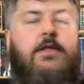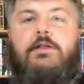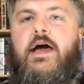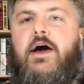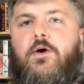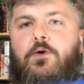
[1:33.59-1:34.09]

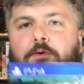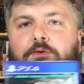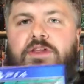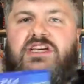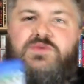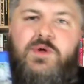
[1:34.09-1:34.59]
Now,
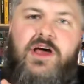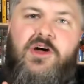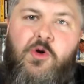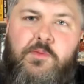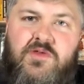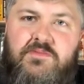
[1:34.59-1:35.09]
this one I
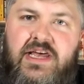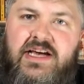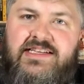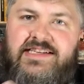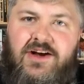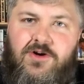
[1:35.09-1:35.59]
opened
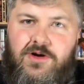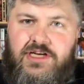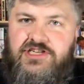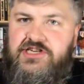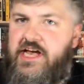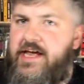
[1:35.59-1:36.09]
because I heard
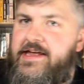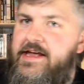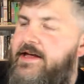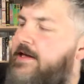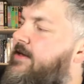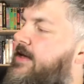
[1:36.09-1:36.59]
it
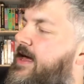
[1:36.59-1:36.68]
shaking,